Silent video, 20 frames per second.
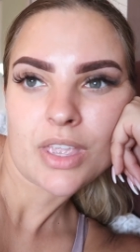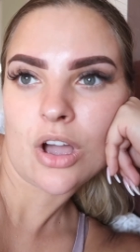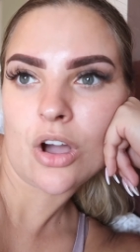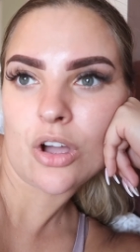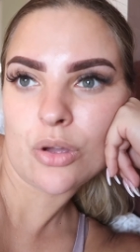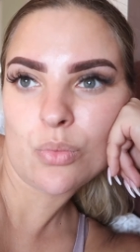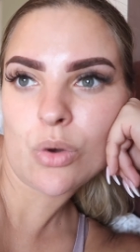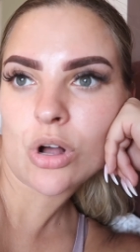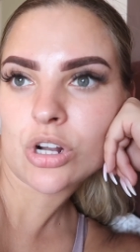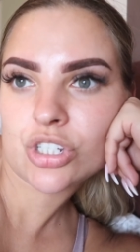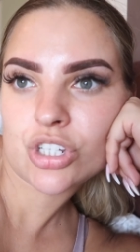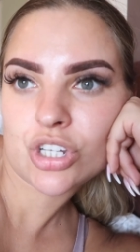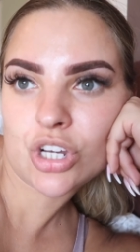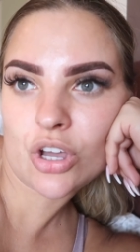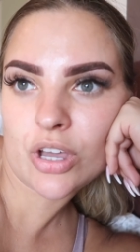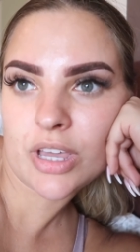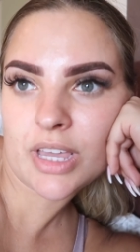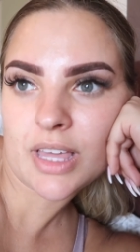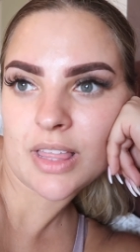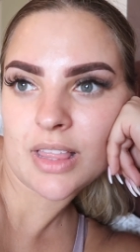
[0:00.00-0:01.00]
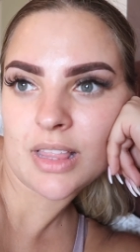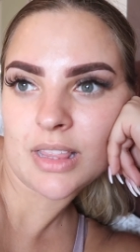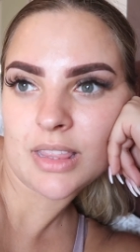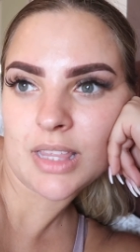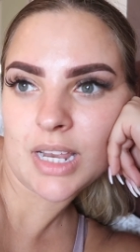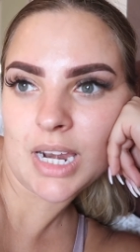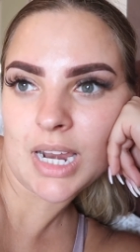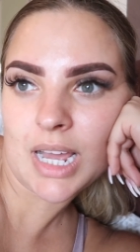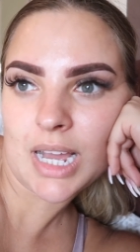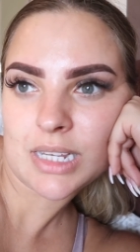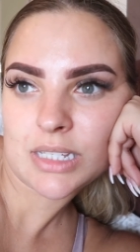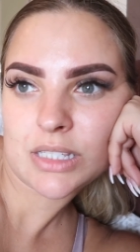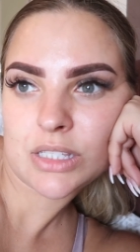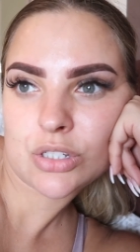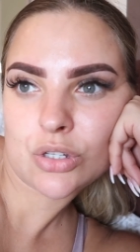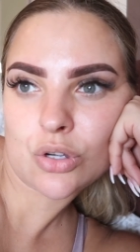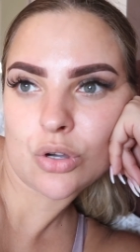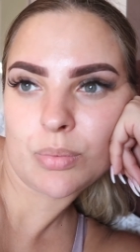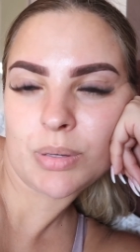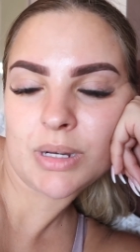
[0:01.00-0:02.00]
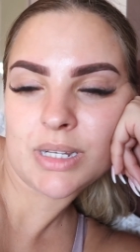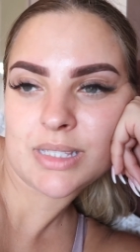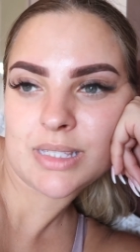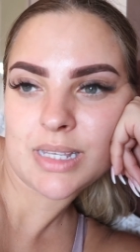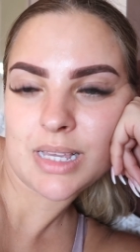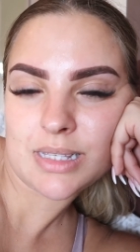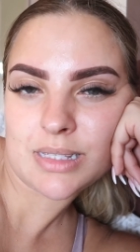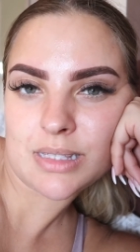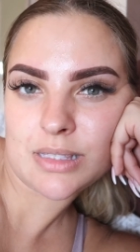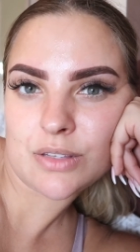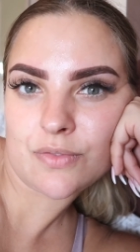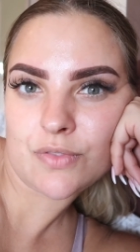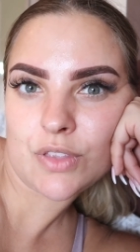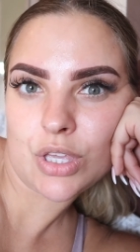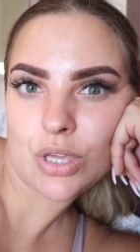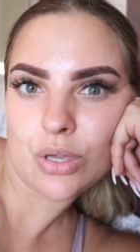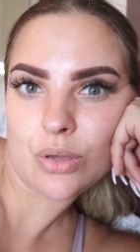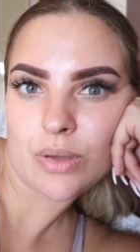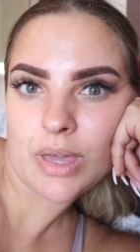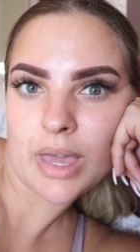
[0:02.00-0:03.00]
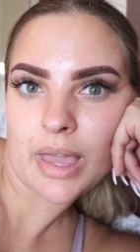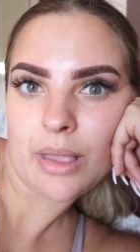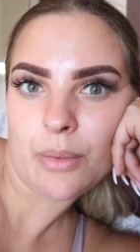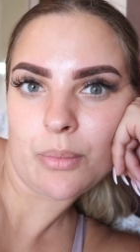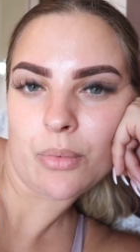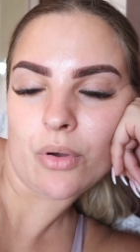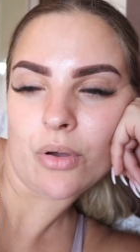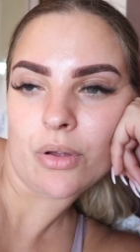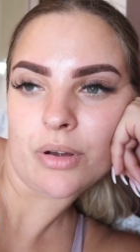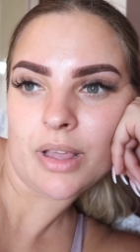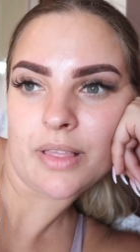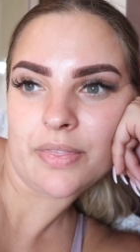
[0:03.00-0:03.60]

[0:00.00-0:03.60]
I watched like the last couple of seasons of the UK one,